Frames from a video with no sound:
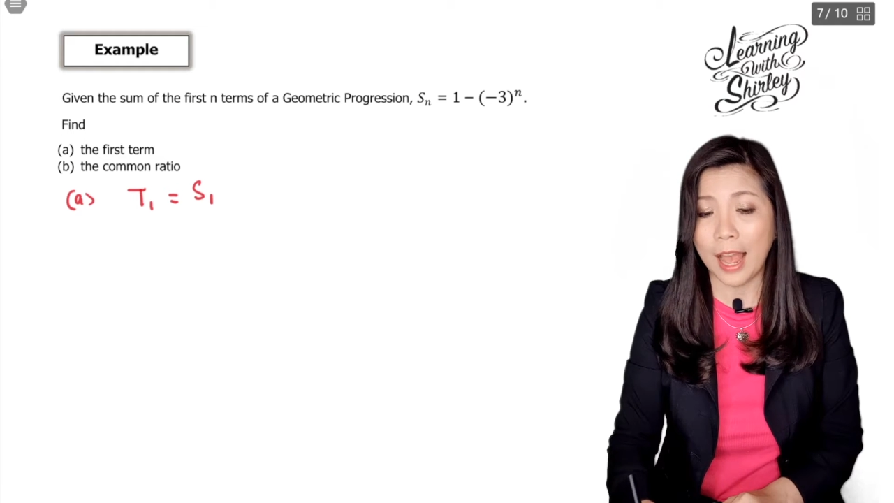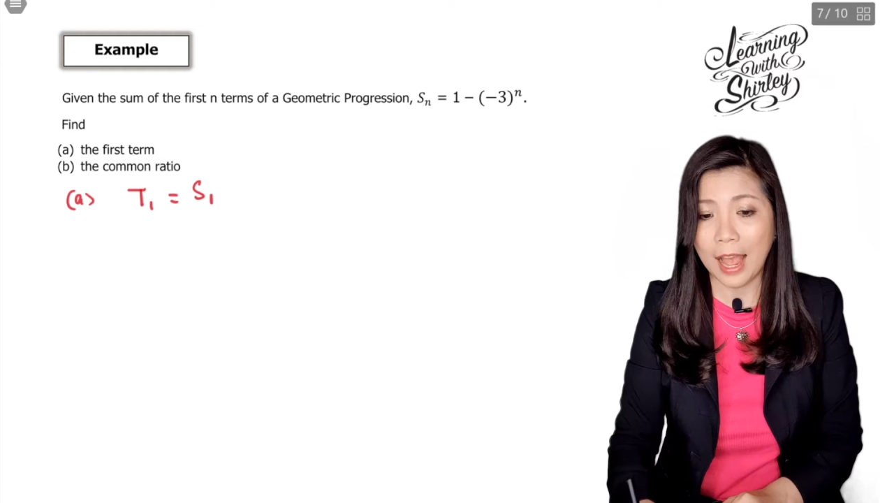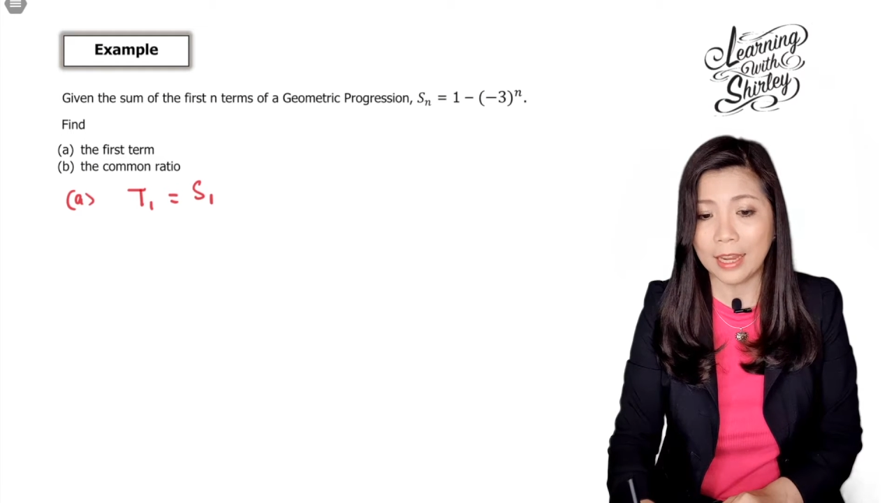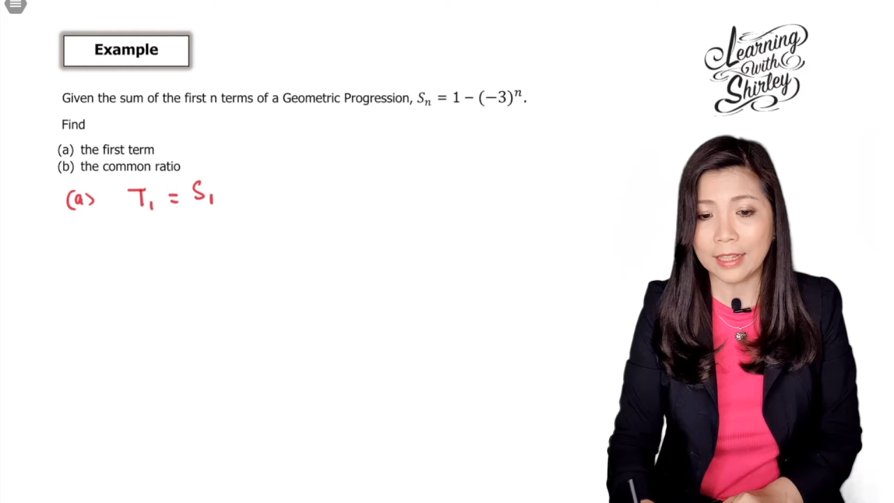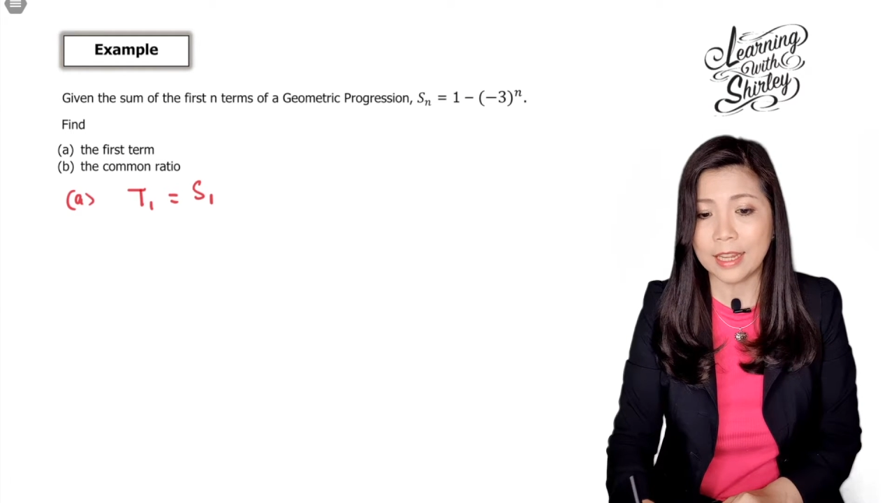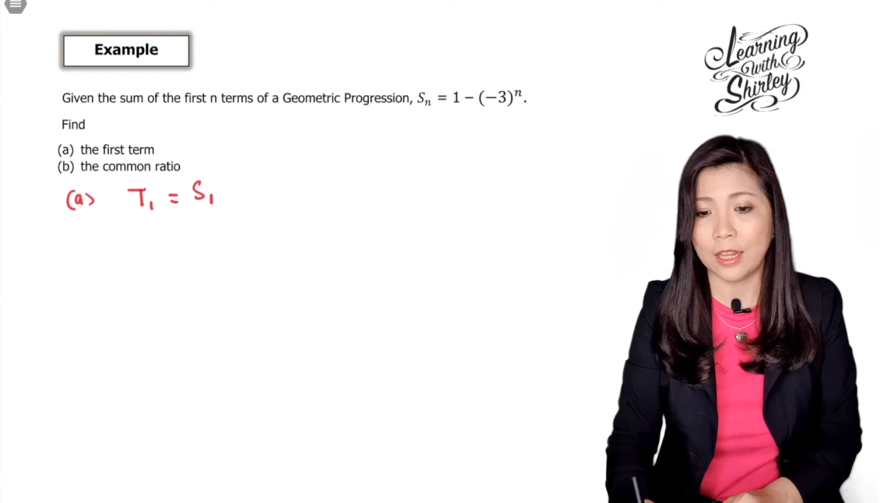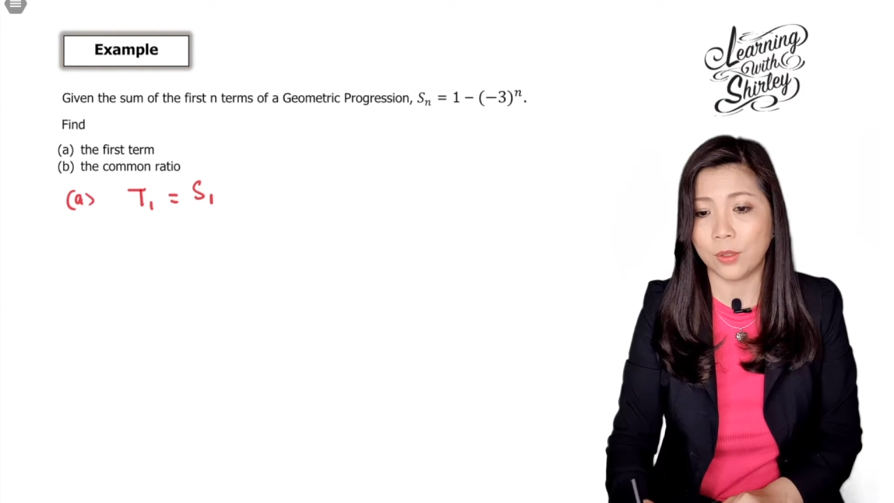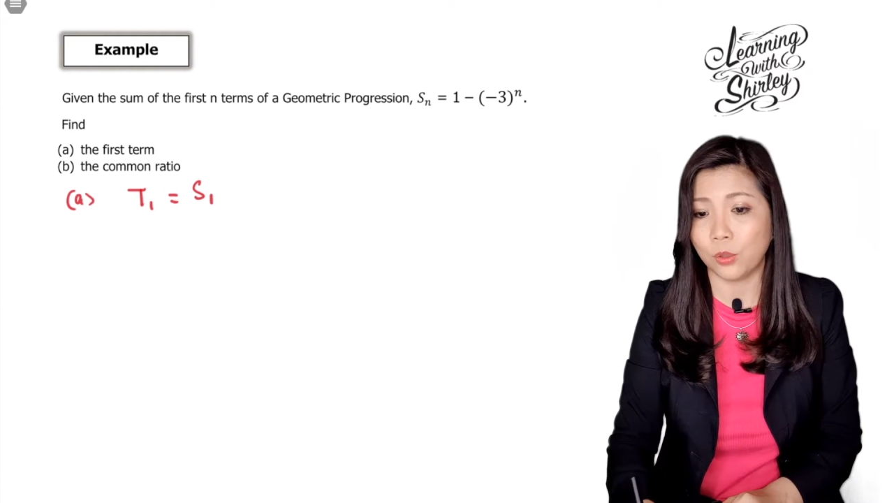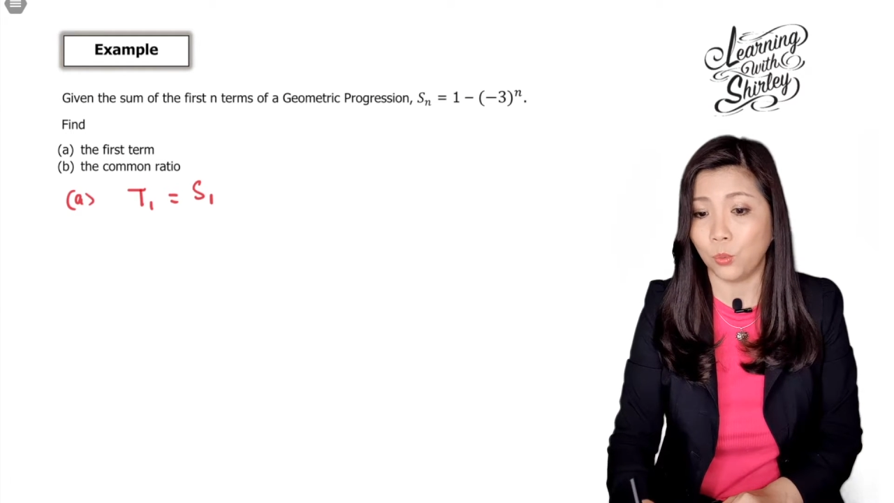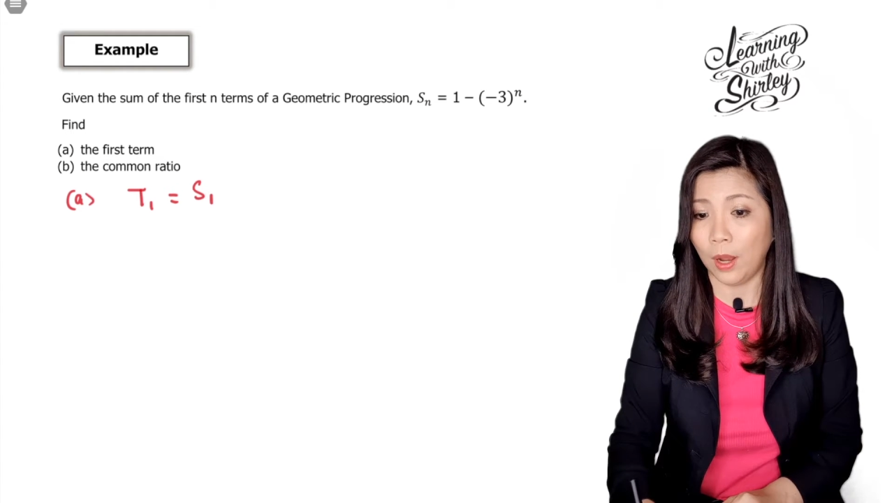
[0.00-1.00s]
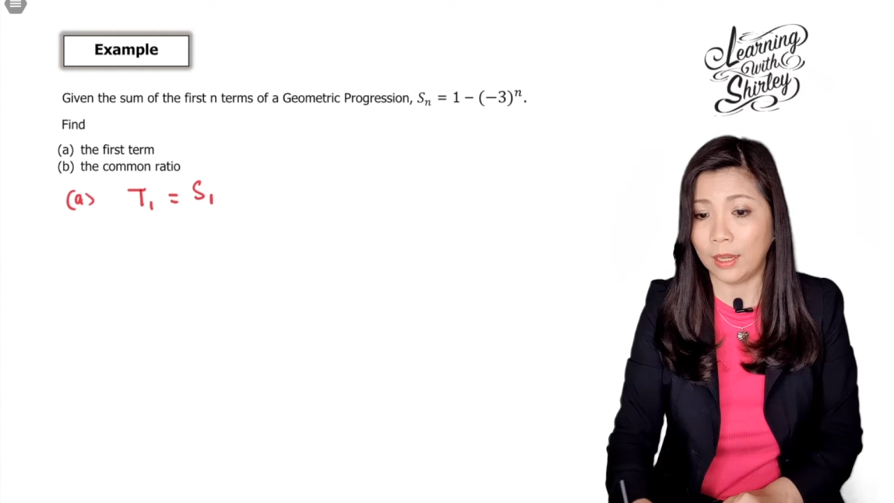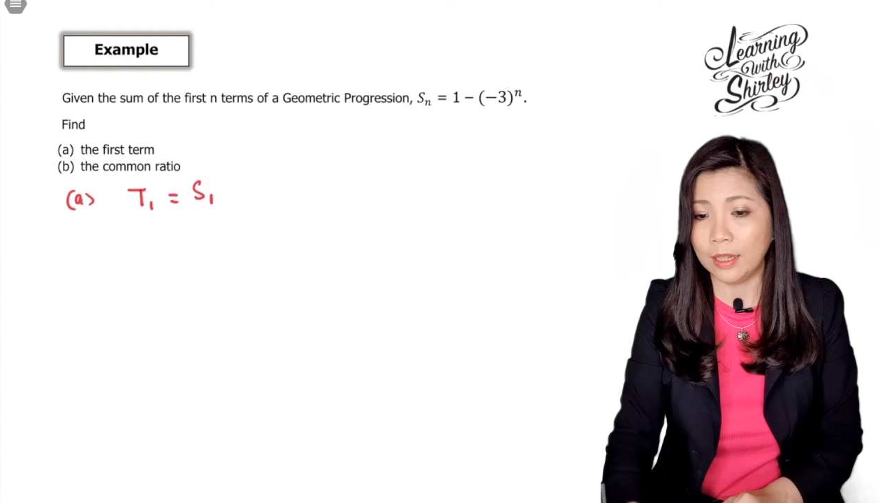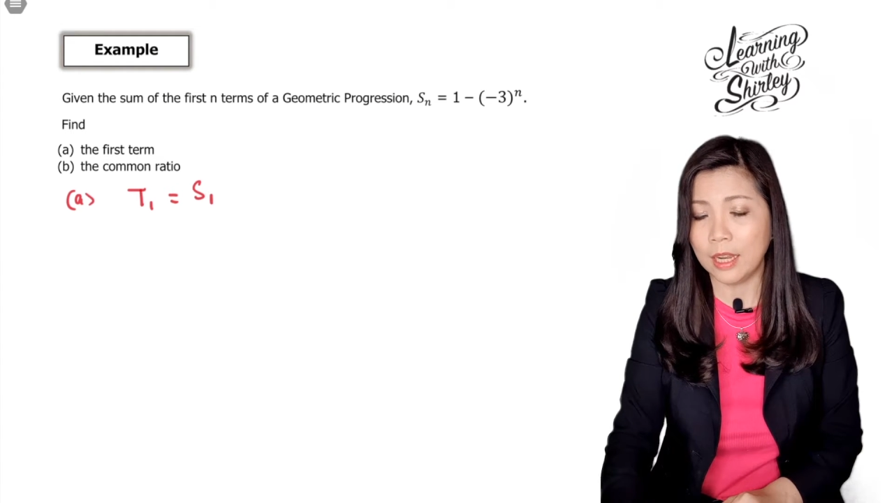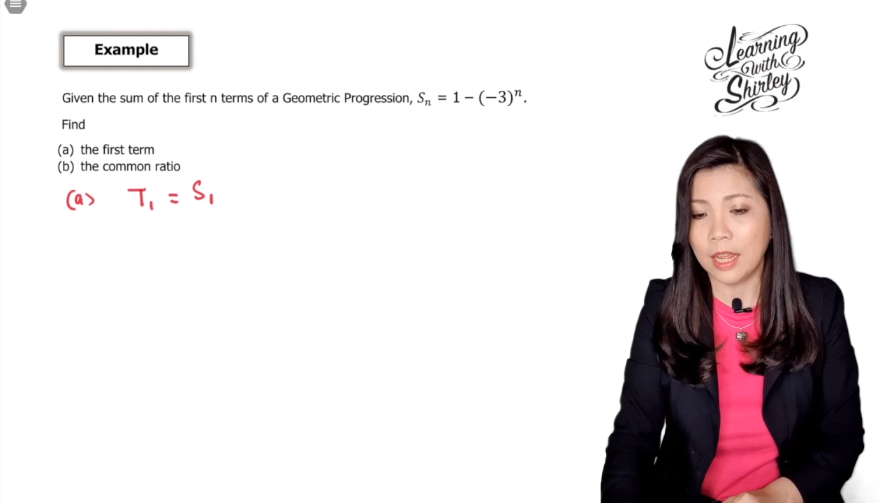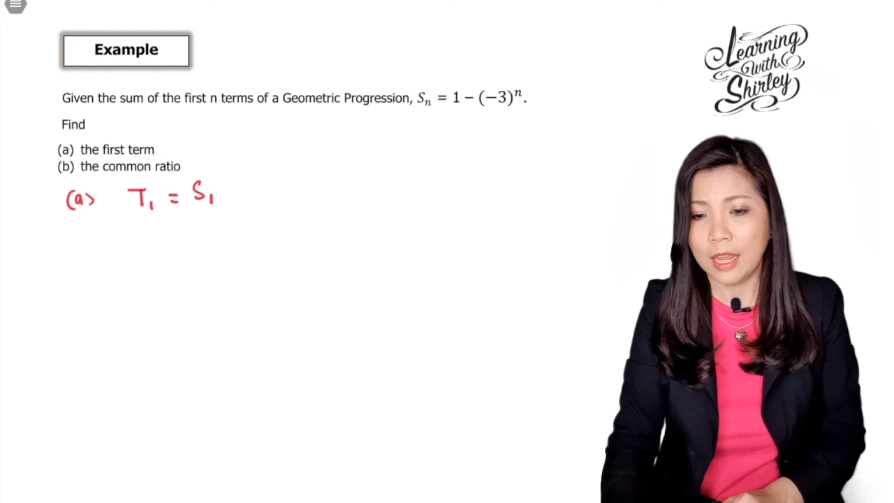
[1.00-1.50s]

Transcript: n equals to 1